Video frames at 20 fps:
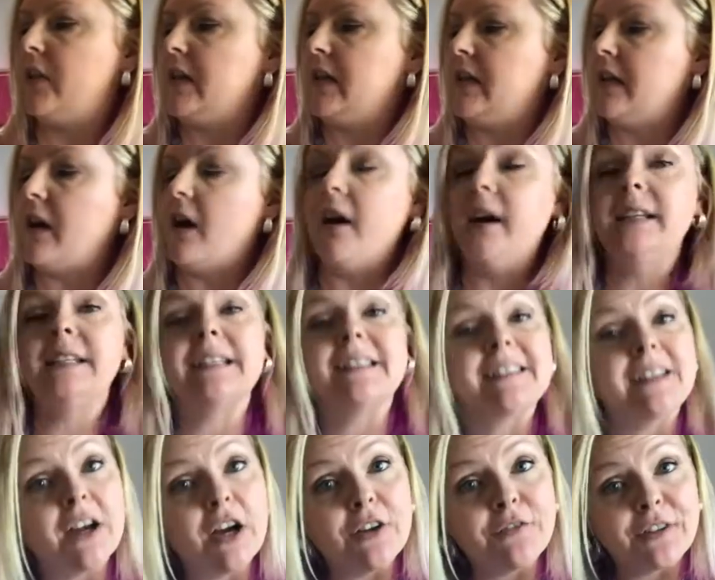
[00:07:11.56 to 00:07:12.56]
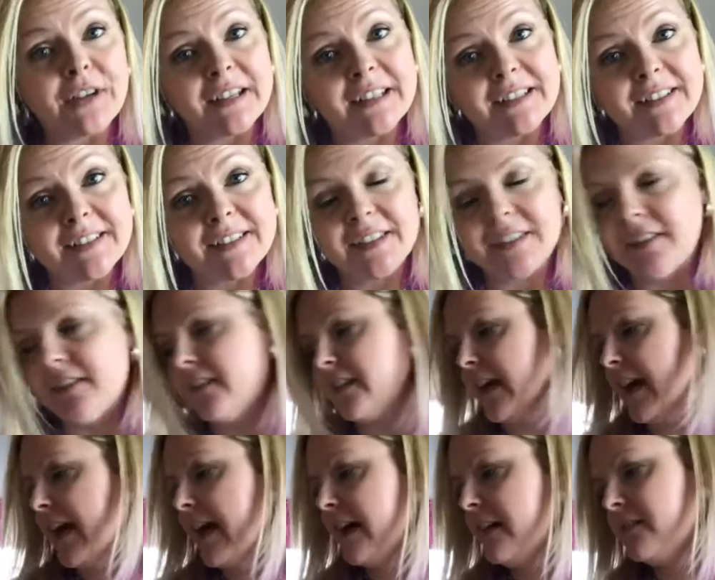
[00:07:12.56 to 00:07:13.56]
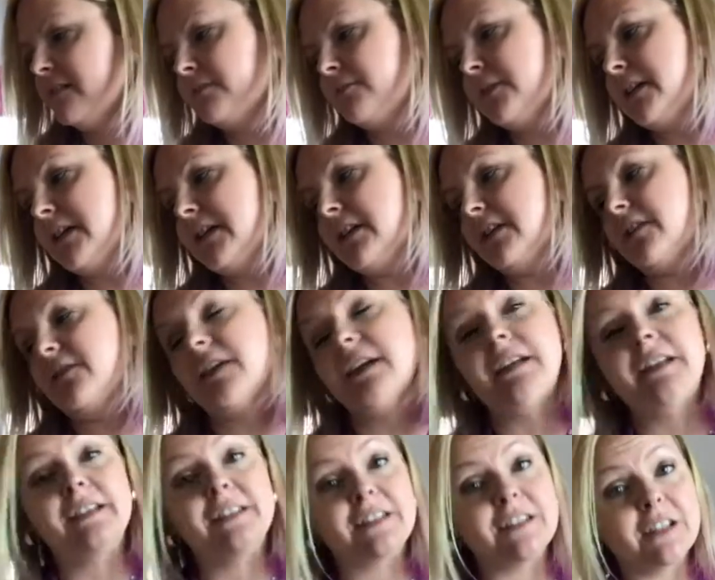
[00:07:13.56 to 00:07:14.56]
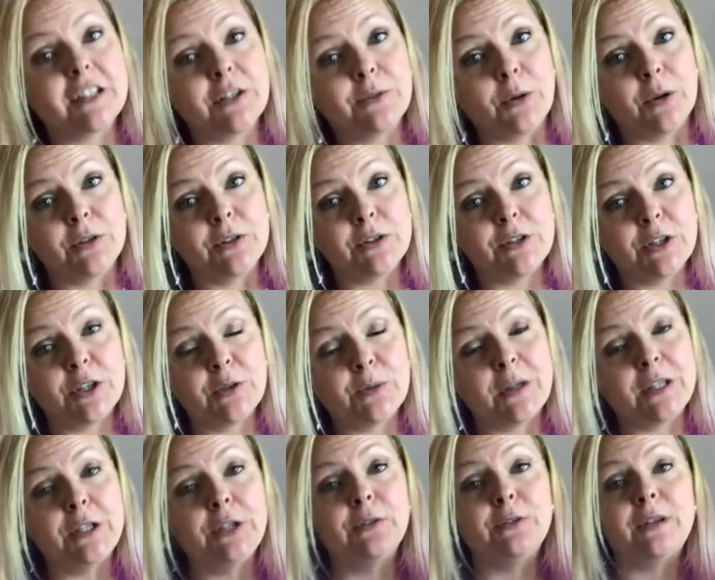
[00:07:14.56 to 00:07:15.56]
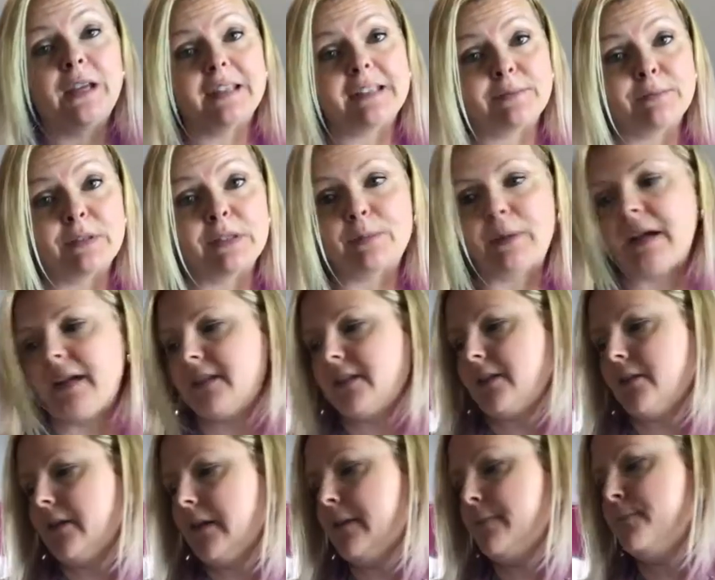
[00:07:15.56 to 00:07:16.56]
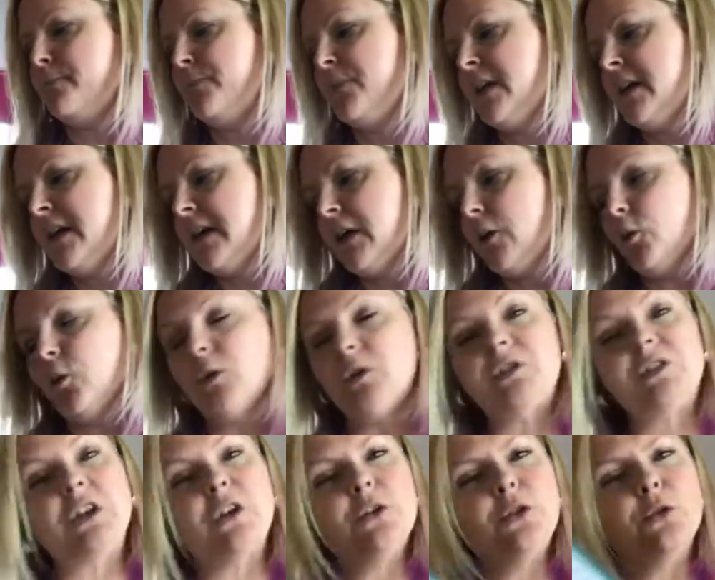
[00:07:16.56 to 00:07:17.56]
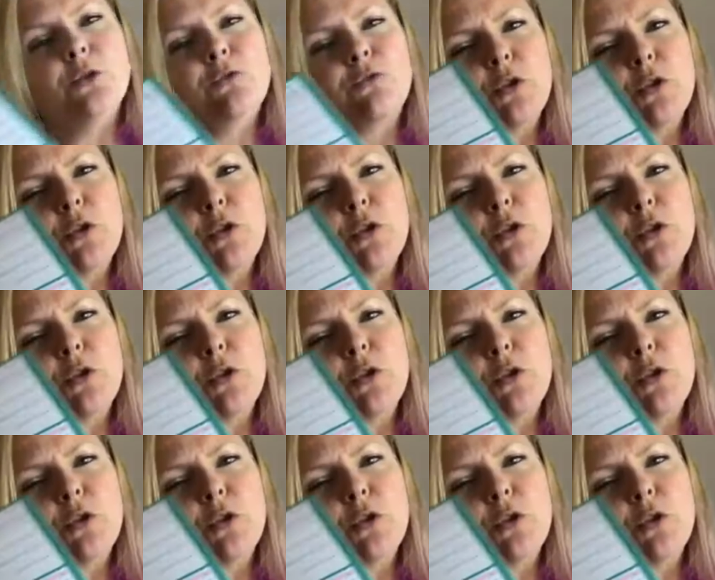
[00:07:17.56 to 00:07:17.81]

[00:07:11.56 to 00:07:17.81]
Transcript: the I deserve it is still there with things that you want to do when you get some spare time. Also your